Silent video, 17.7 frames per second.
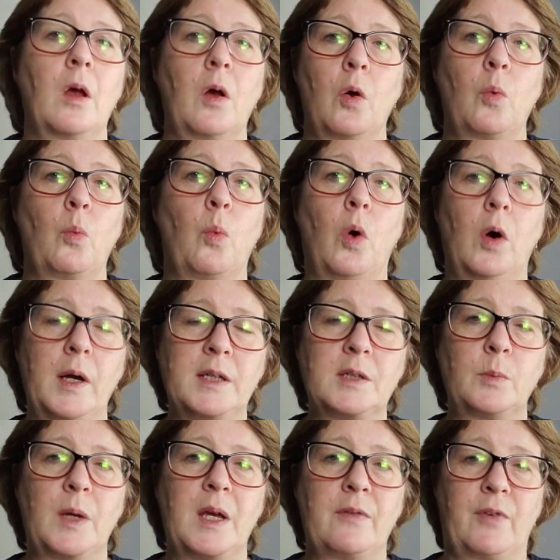Why do
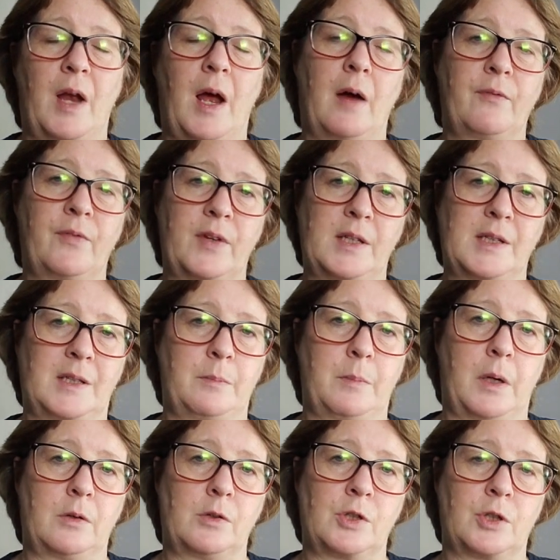we even have these
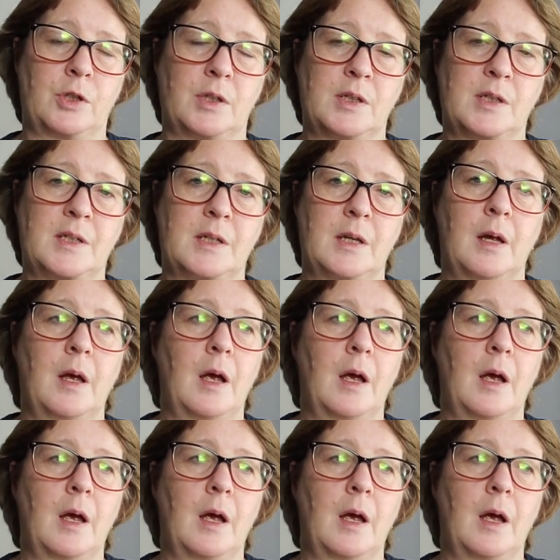emotions?